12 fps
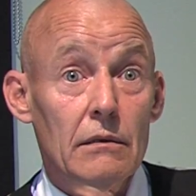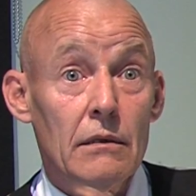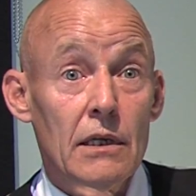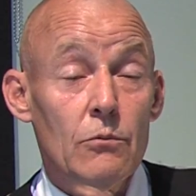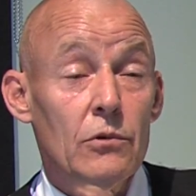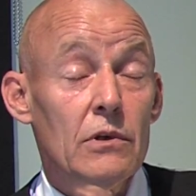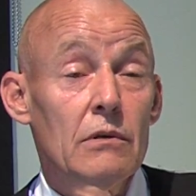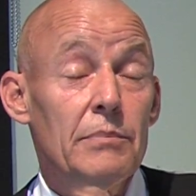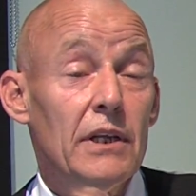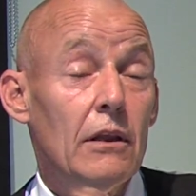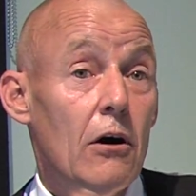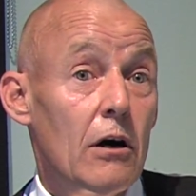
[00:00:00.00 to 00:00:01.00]
and it wouldn't
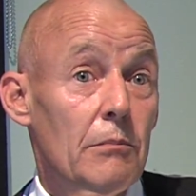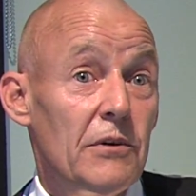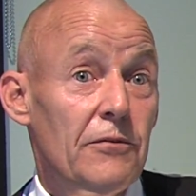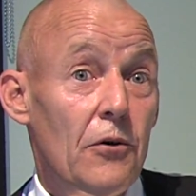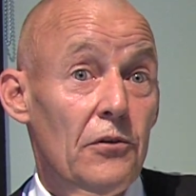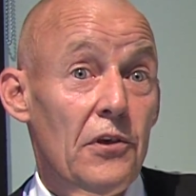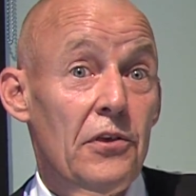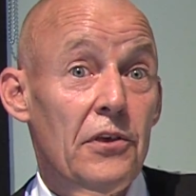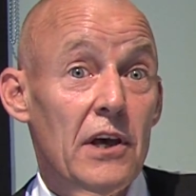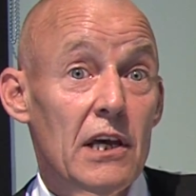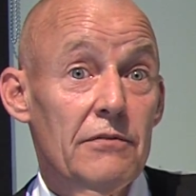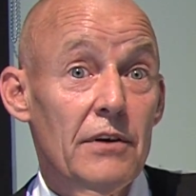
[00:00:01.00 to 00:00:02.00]
be long before the
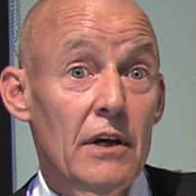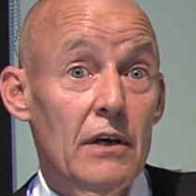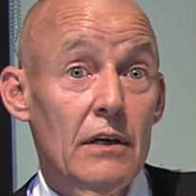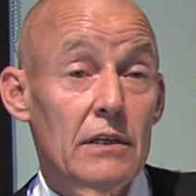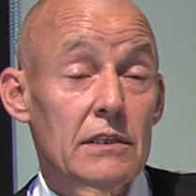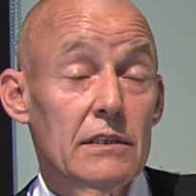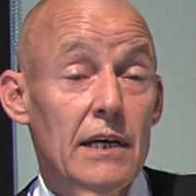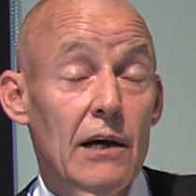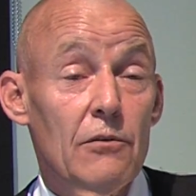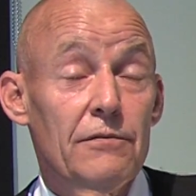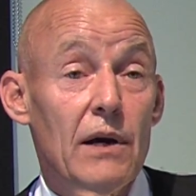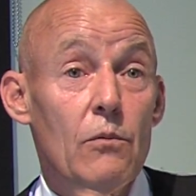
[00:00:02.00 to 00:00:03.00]
thief has
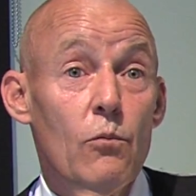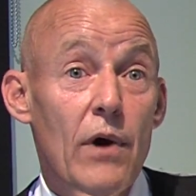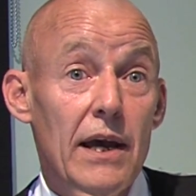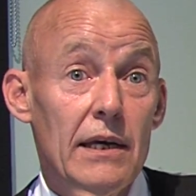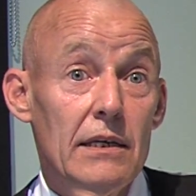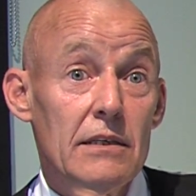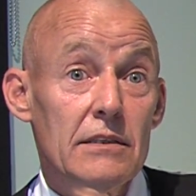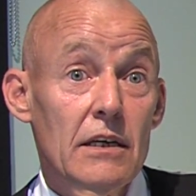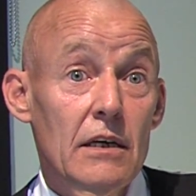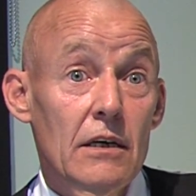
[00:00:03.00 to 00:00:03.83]
now found ways